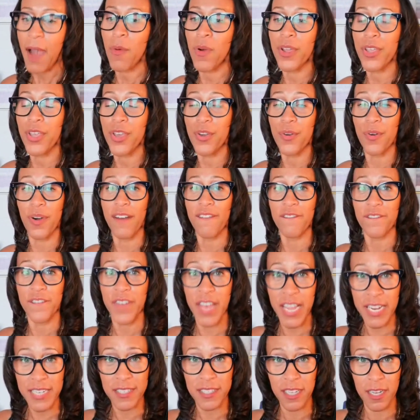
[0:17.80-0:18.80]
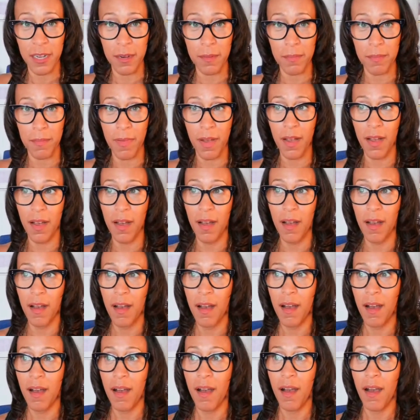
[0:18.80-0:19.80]
are you a victim
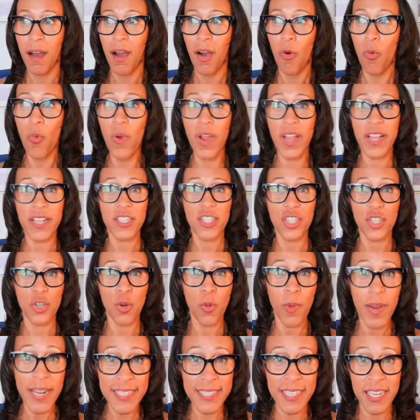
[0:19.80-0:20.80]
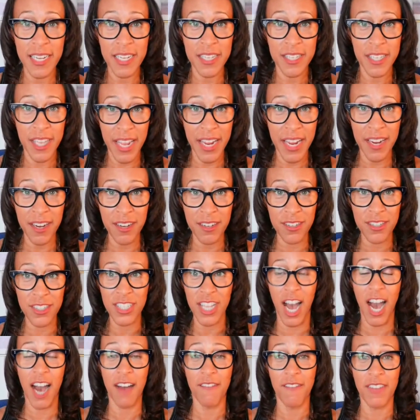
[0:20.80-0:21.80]
with 20 years
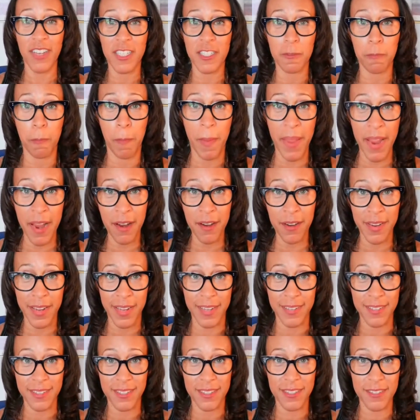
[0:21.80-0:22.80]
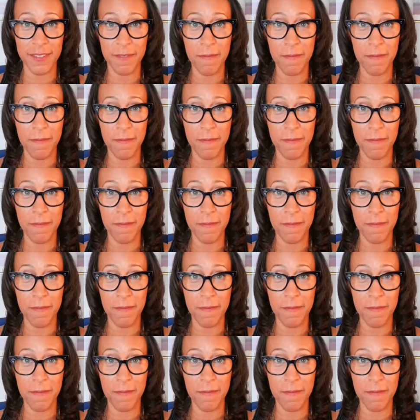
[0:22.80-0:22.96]
of experience?